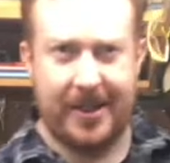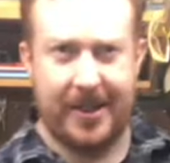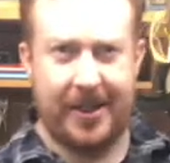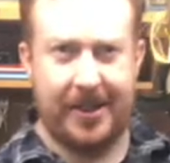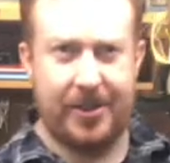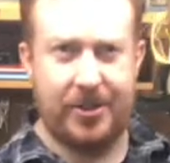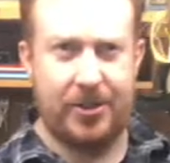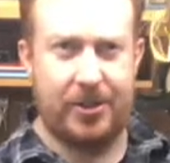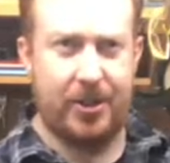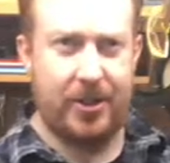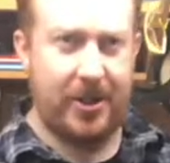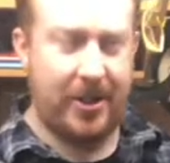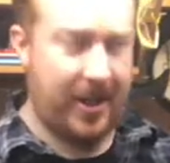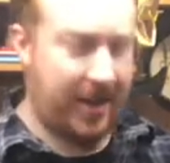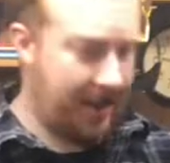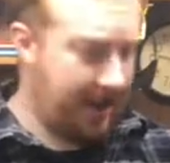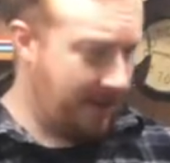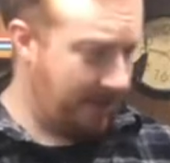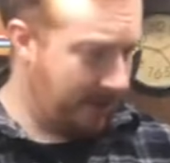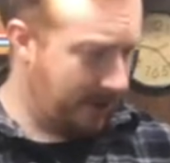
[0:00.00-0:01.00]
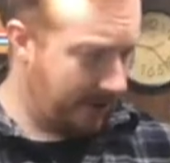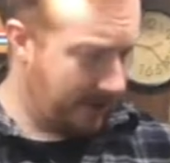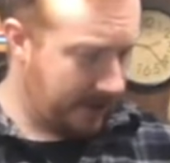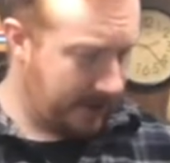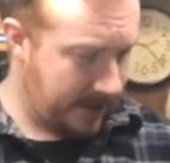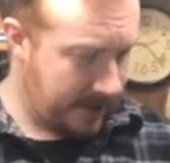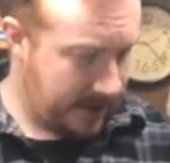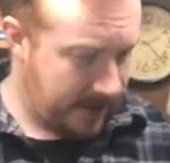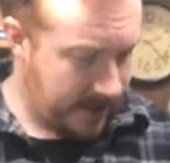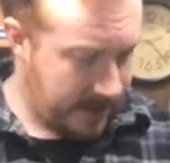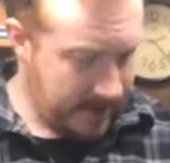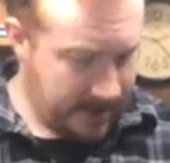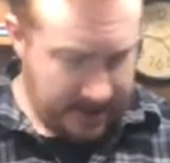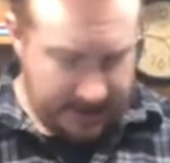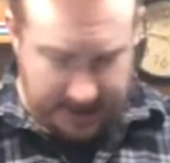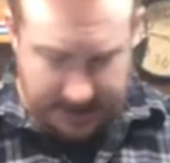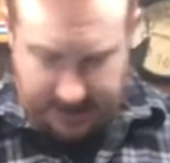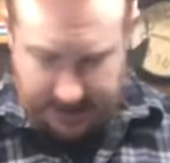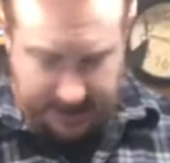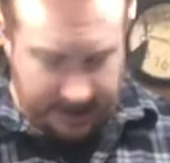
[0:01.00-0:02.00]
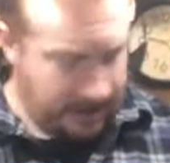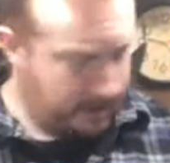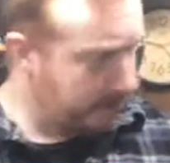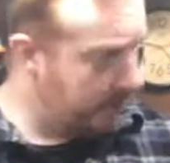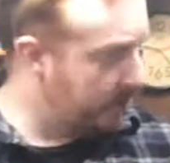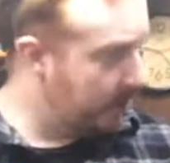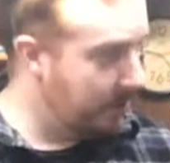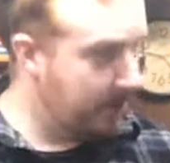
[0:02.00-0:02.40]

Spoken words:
I can show you how they work. Do